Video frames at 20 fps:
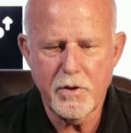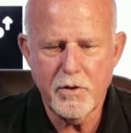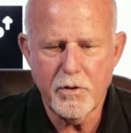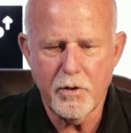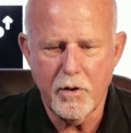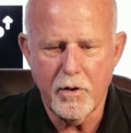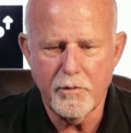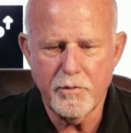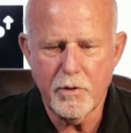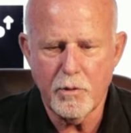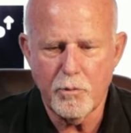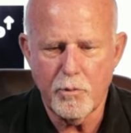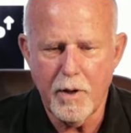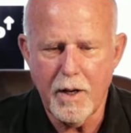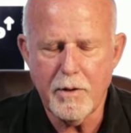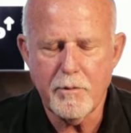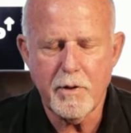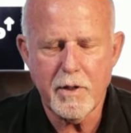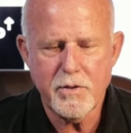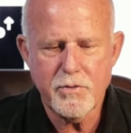her if the
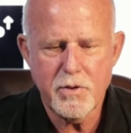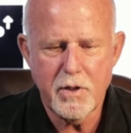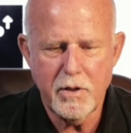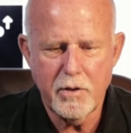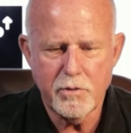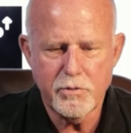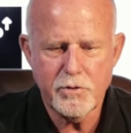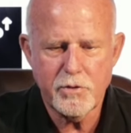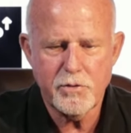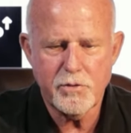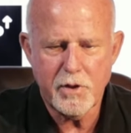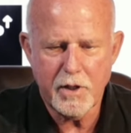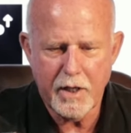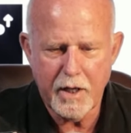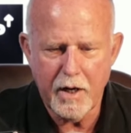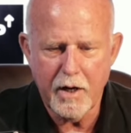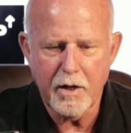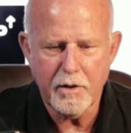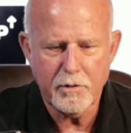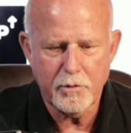rhetoric she uses to
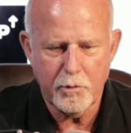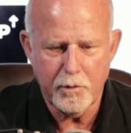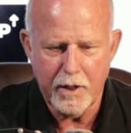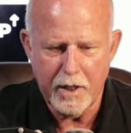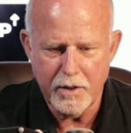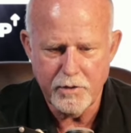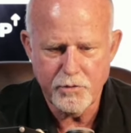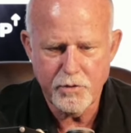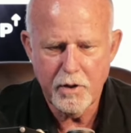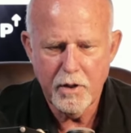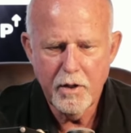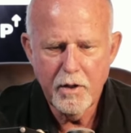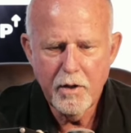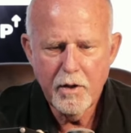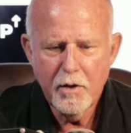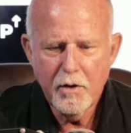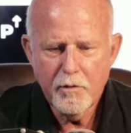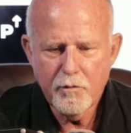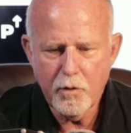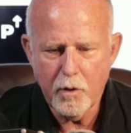characterize
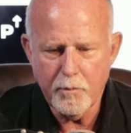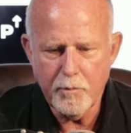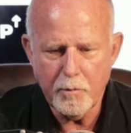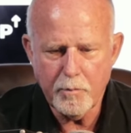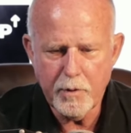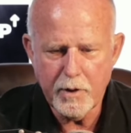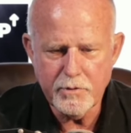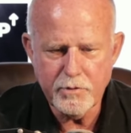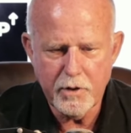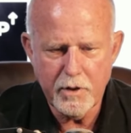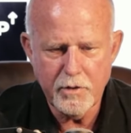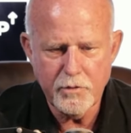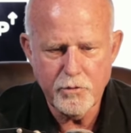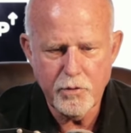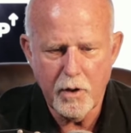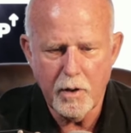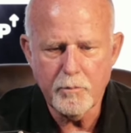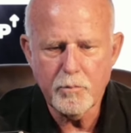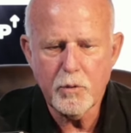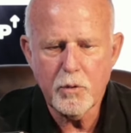former President
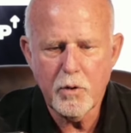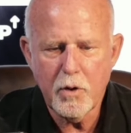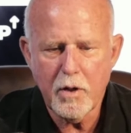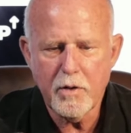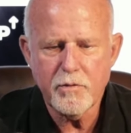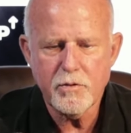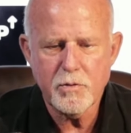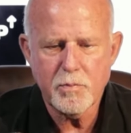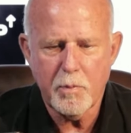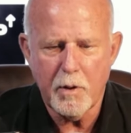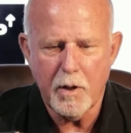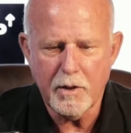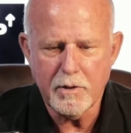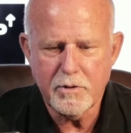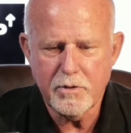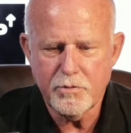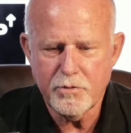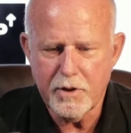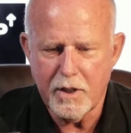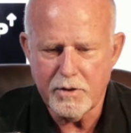Trump could have
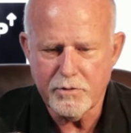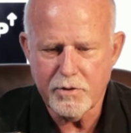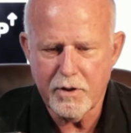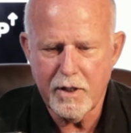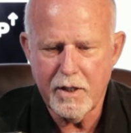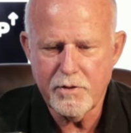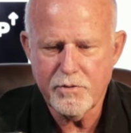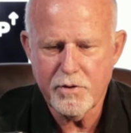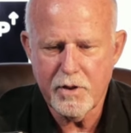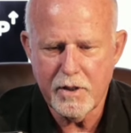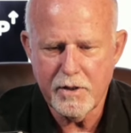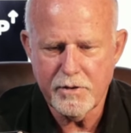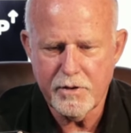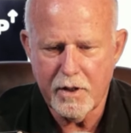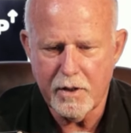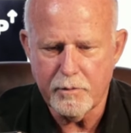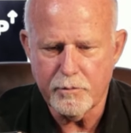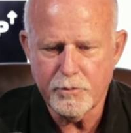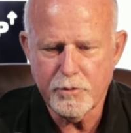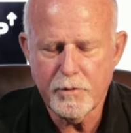sparked assassination
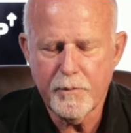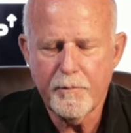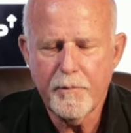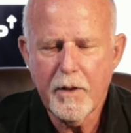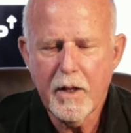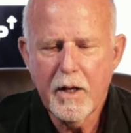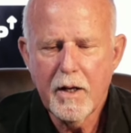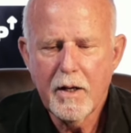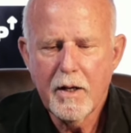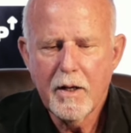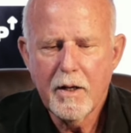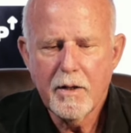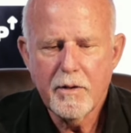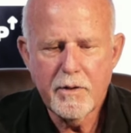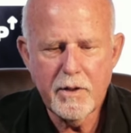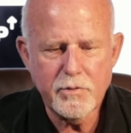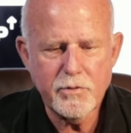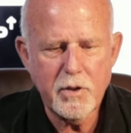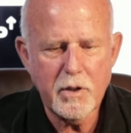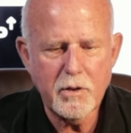attempts.
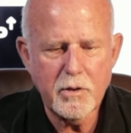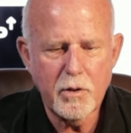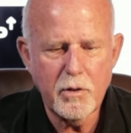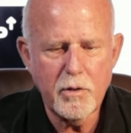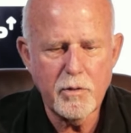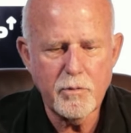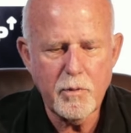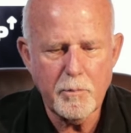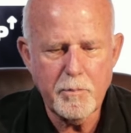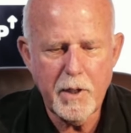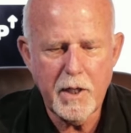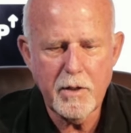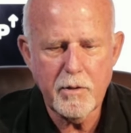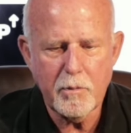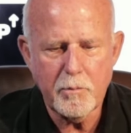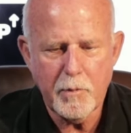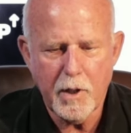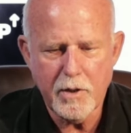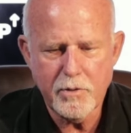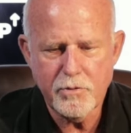This included repeated
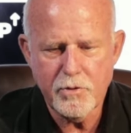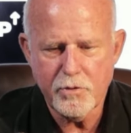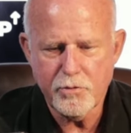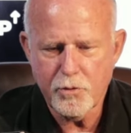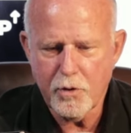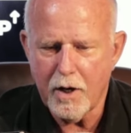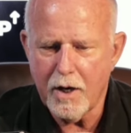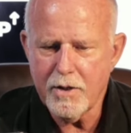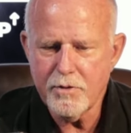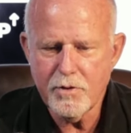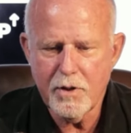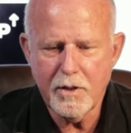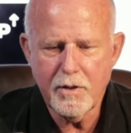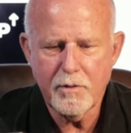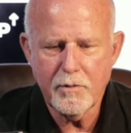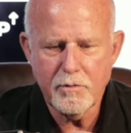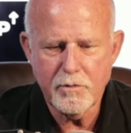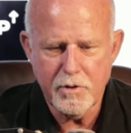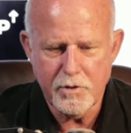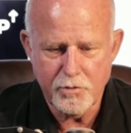remarks
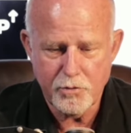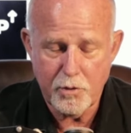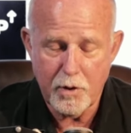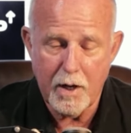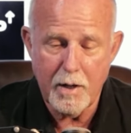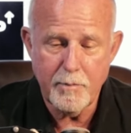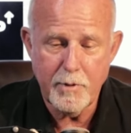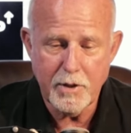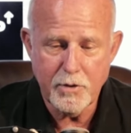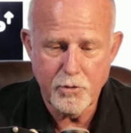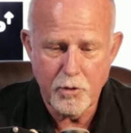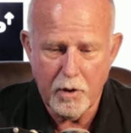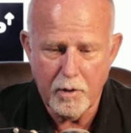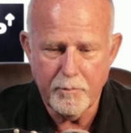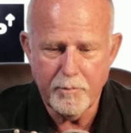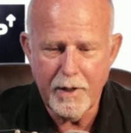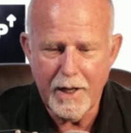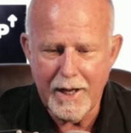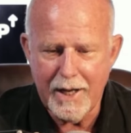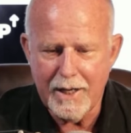describing
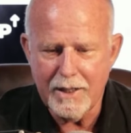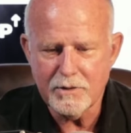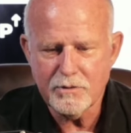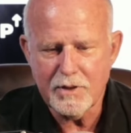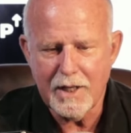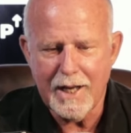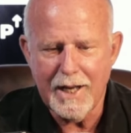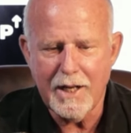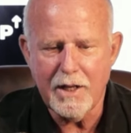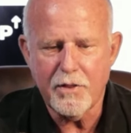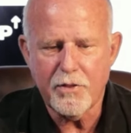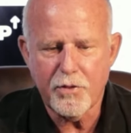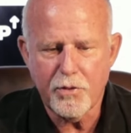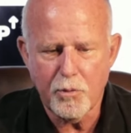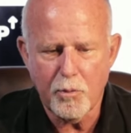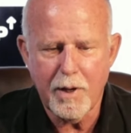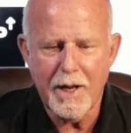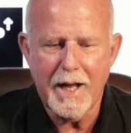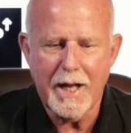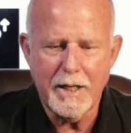Trump as a
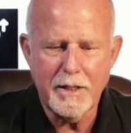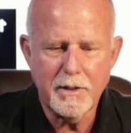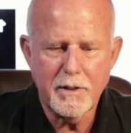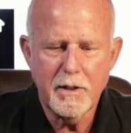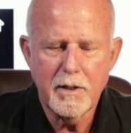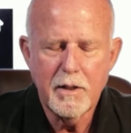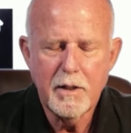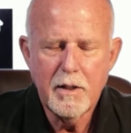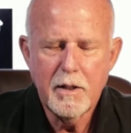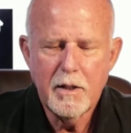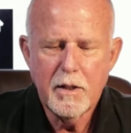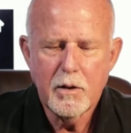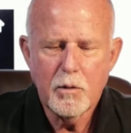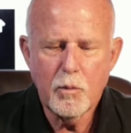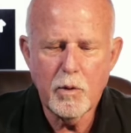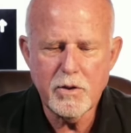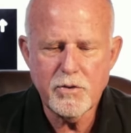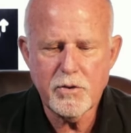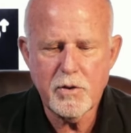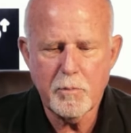threat,
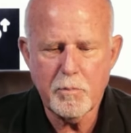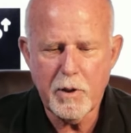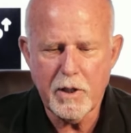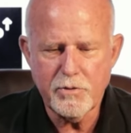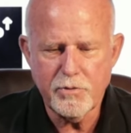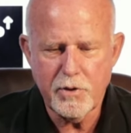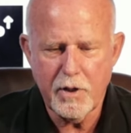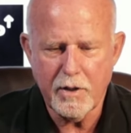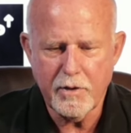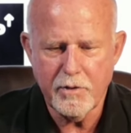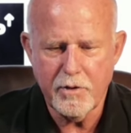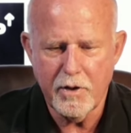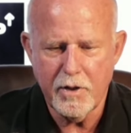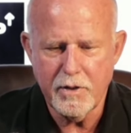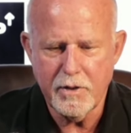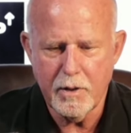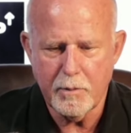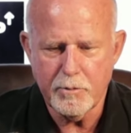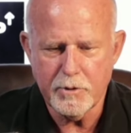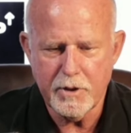which the press
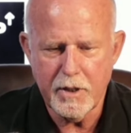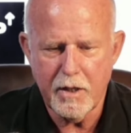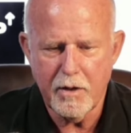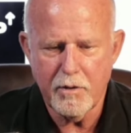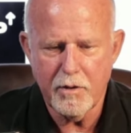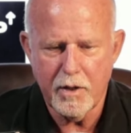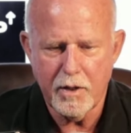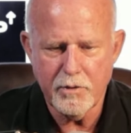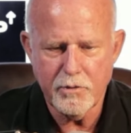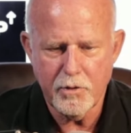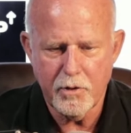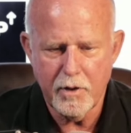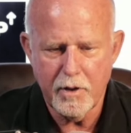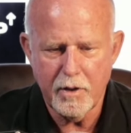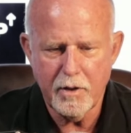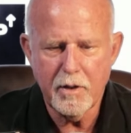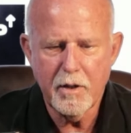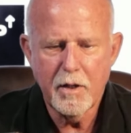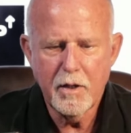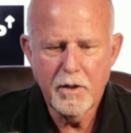secretary doubled down on
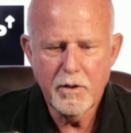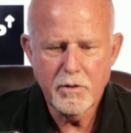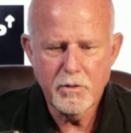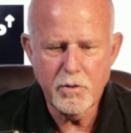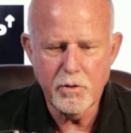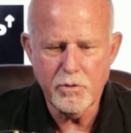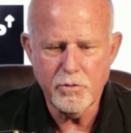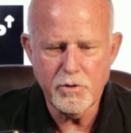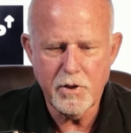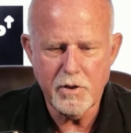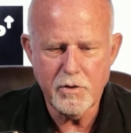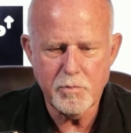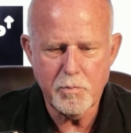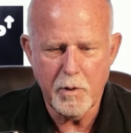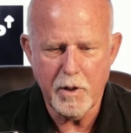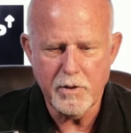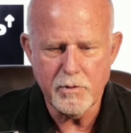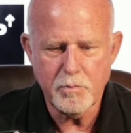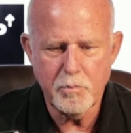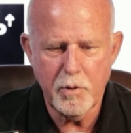during Tuesday's
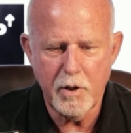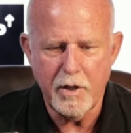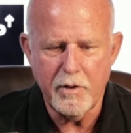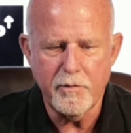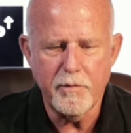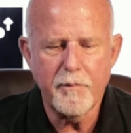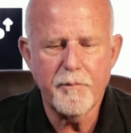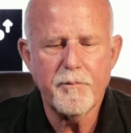press brief.